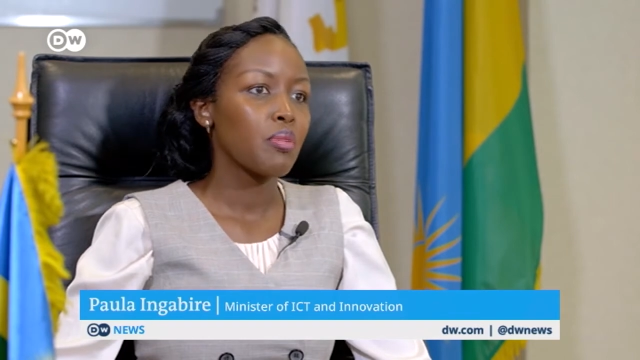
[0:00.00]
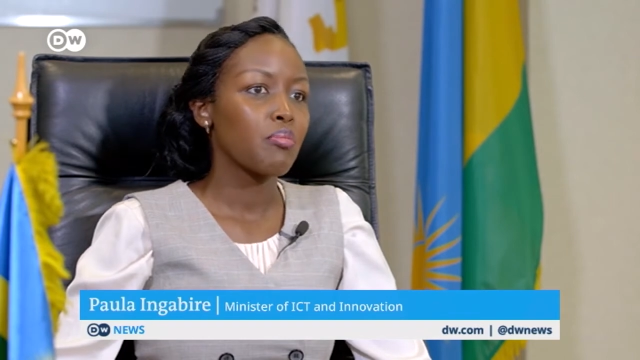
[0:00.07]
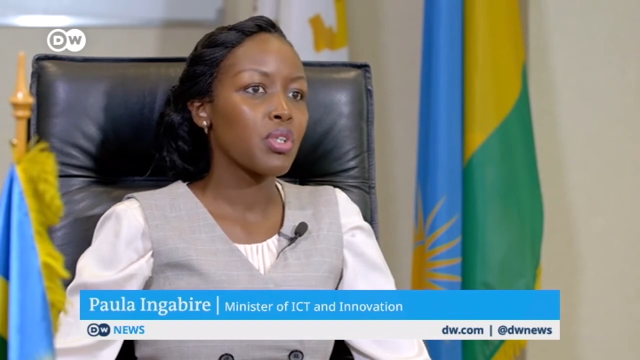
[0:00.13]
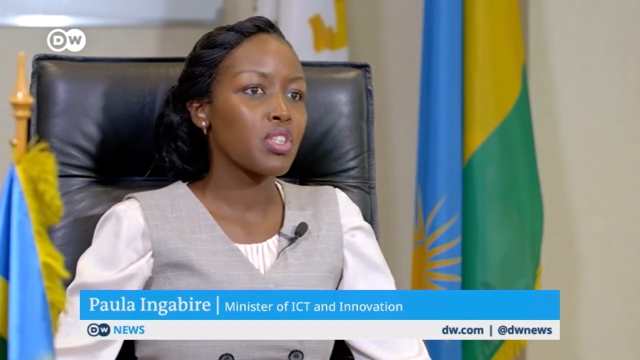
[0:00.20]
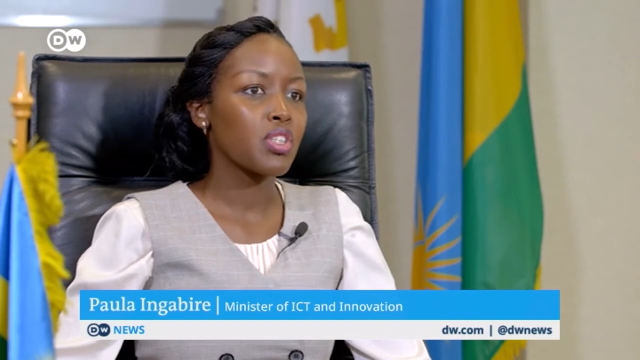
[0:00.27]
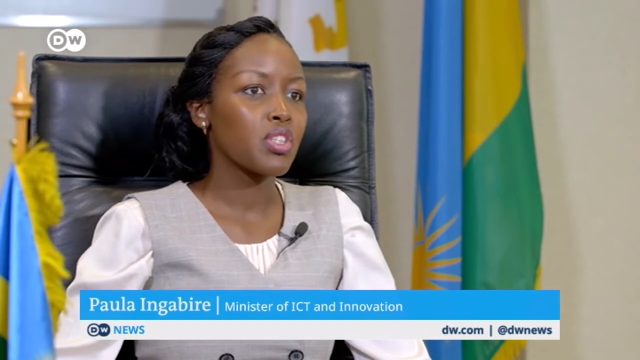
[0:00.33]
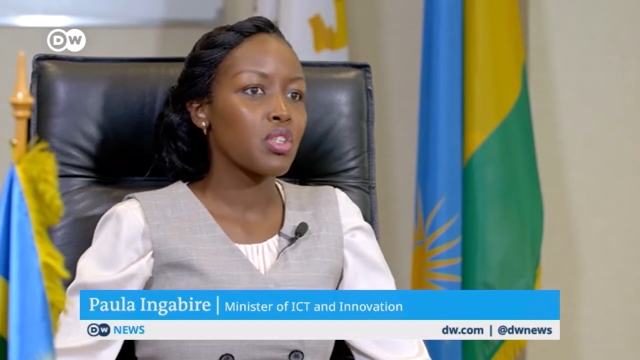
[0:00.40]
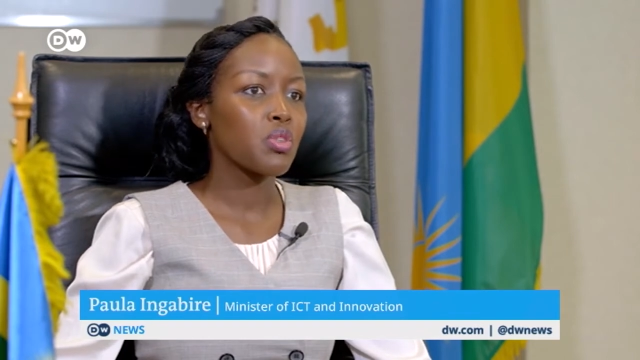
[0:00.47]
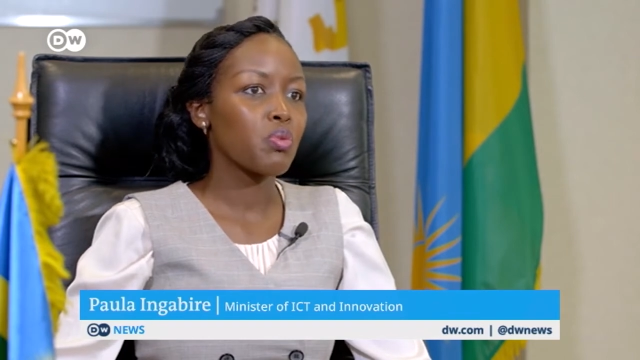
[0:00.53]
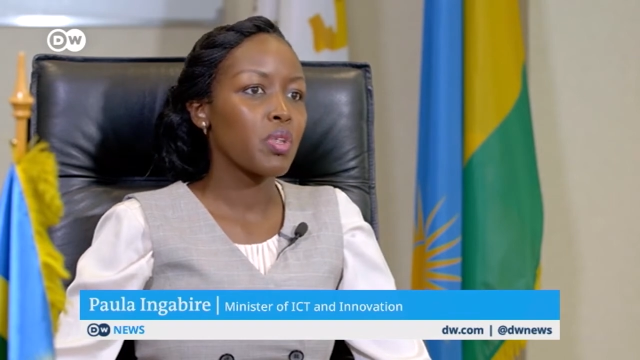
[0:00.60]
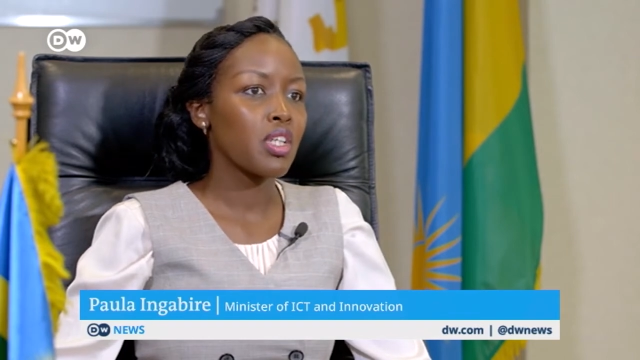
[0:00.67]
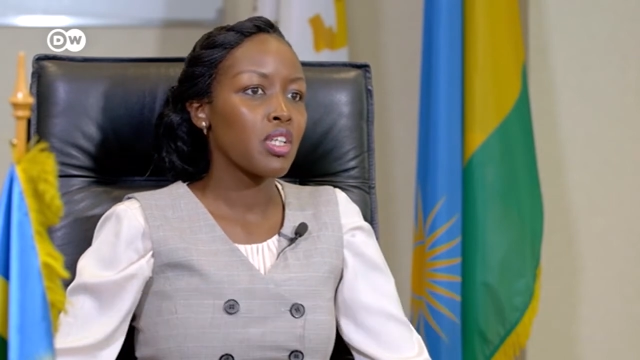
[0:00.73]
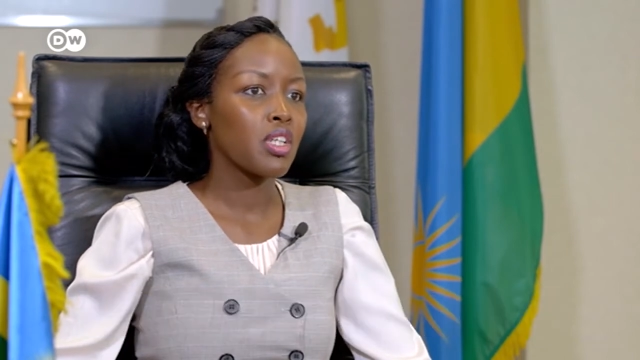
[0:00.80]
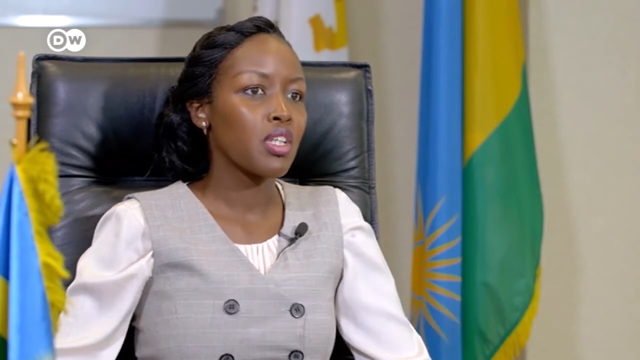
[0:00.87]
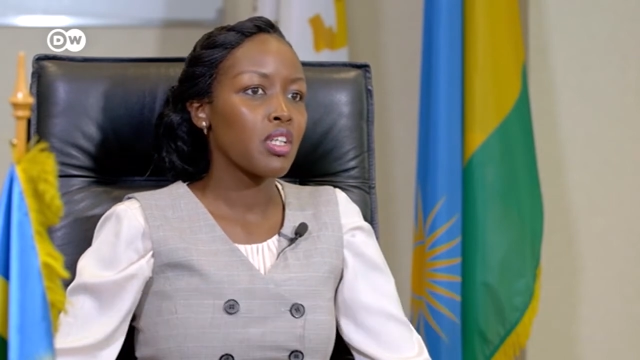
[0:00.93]
Because as
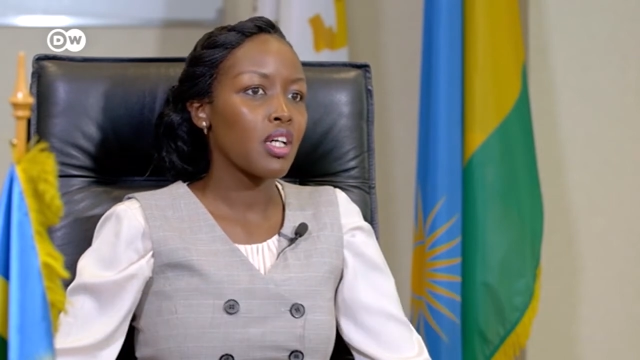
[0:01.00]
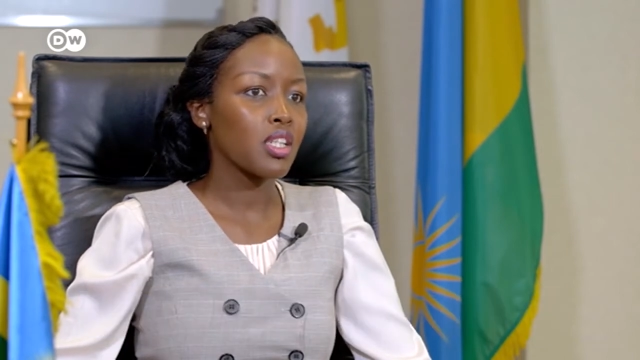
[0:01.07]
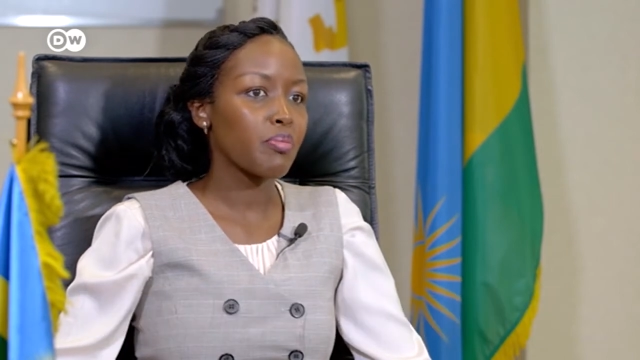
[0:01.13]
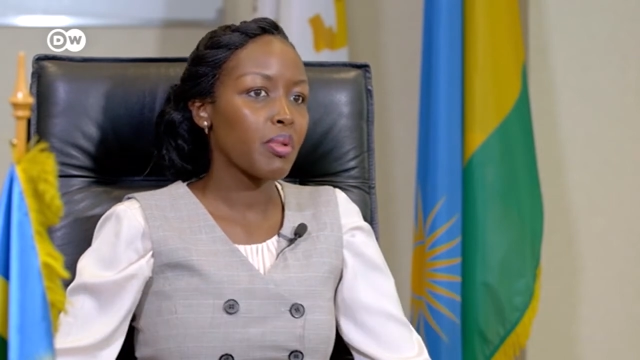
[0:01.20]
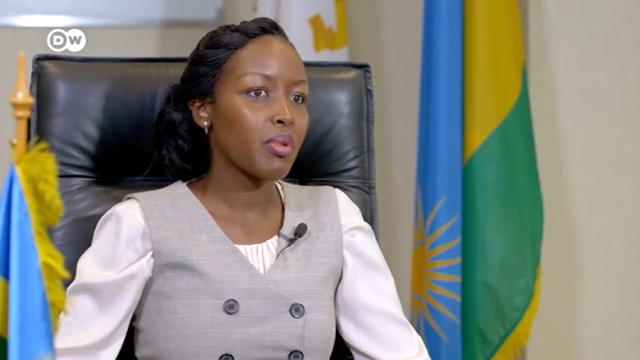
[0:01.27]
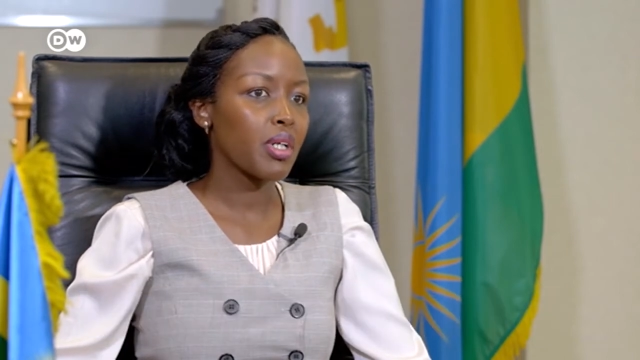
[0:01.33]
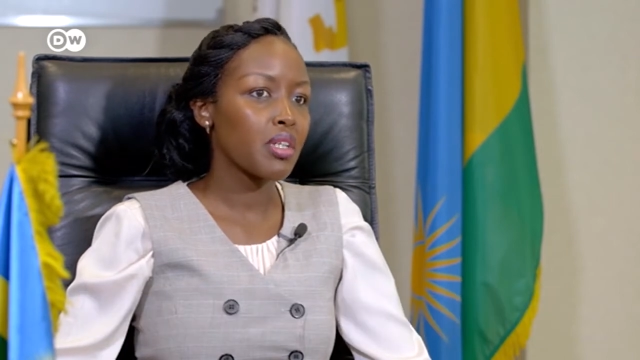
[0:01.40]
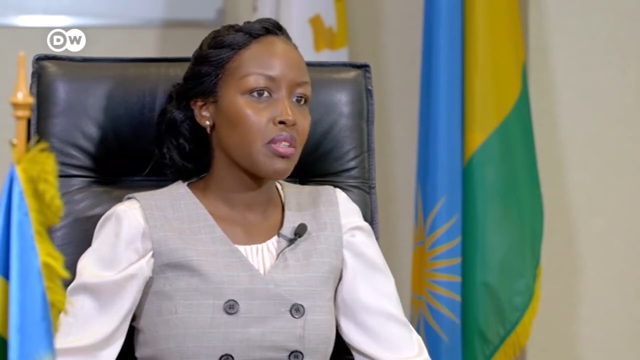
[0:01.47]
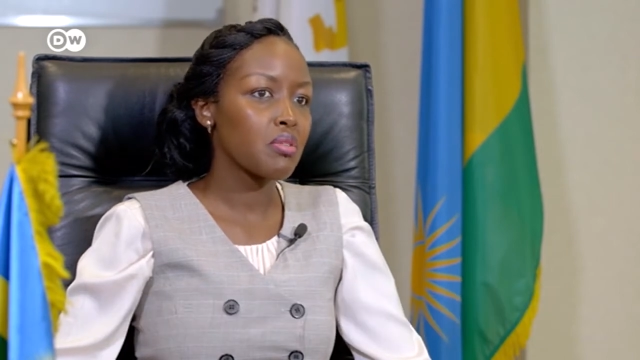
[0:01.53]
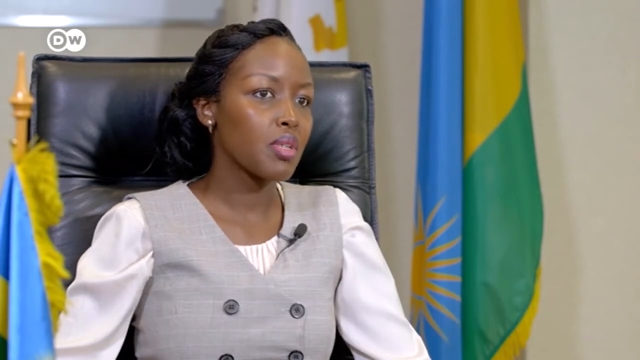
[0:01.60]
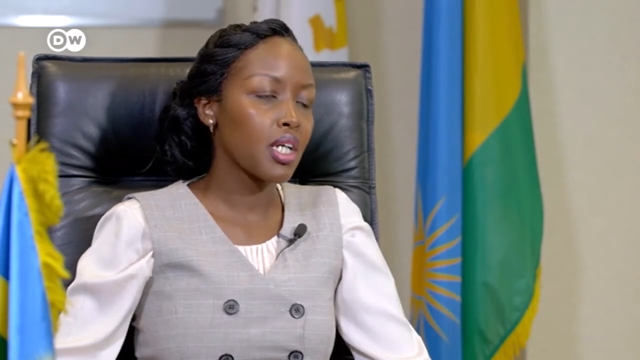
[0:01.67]
we aspire to